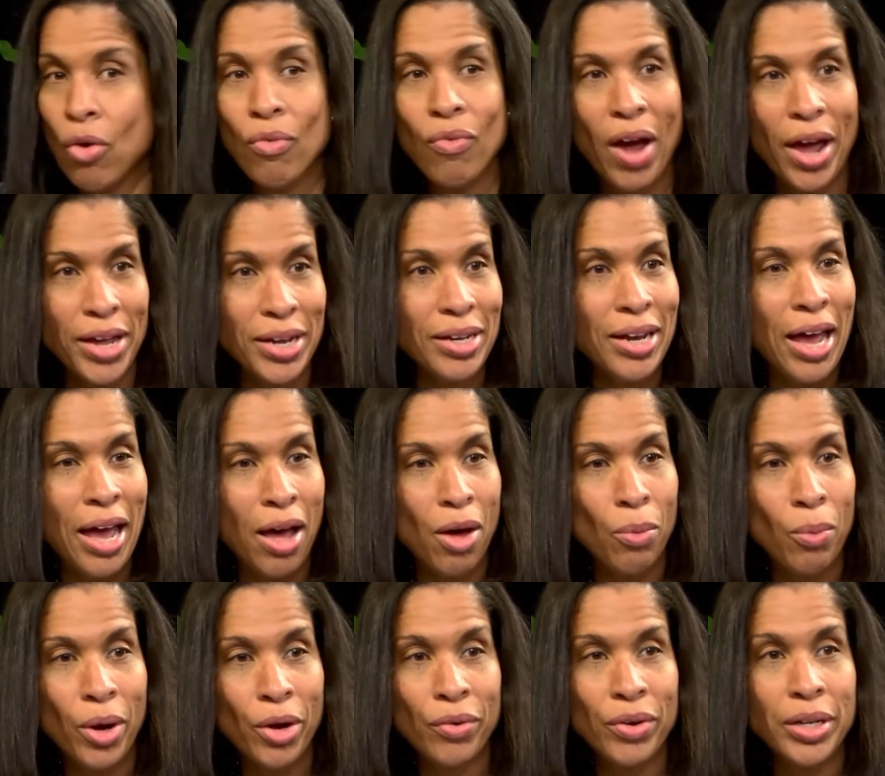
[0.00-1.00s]
right now
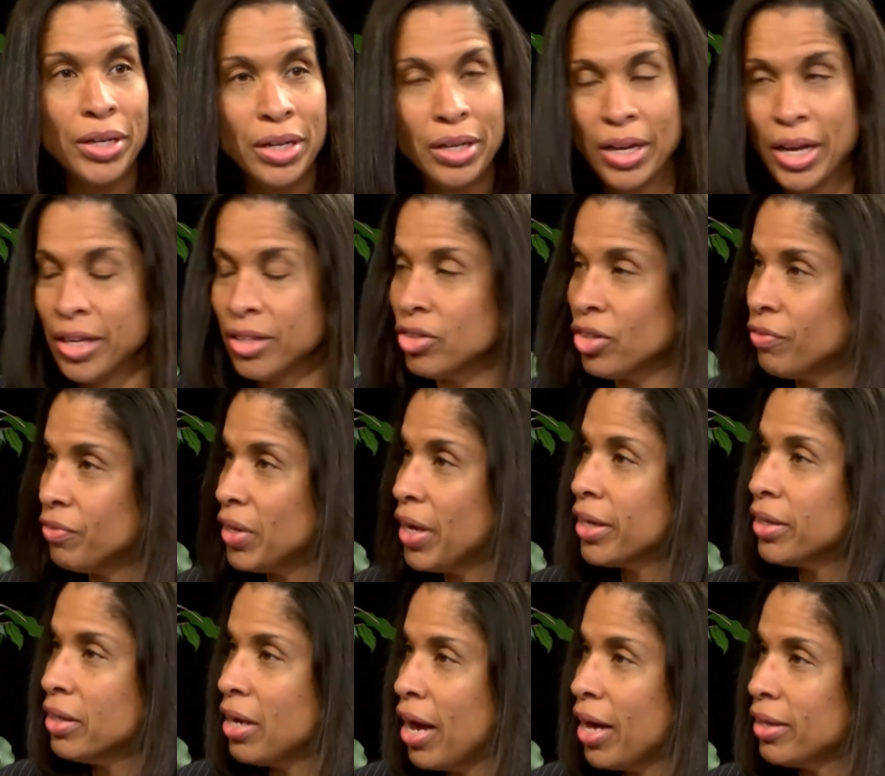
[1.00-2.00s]
we're in an age of
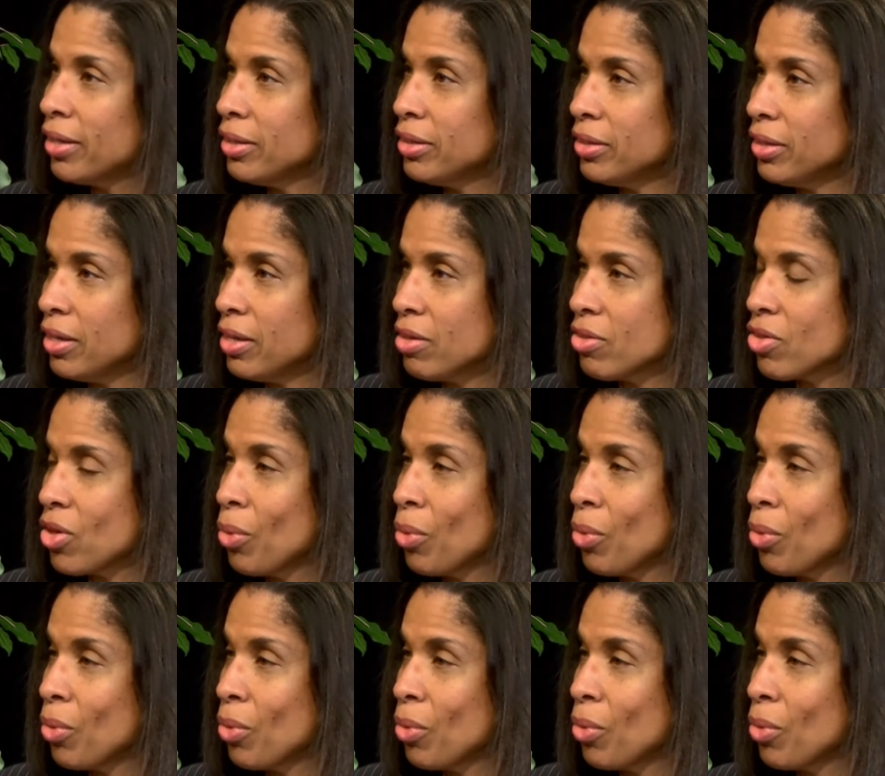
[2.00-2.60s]
technology. So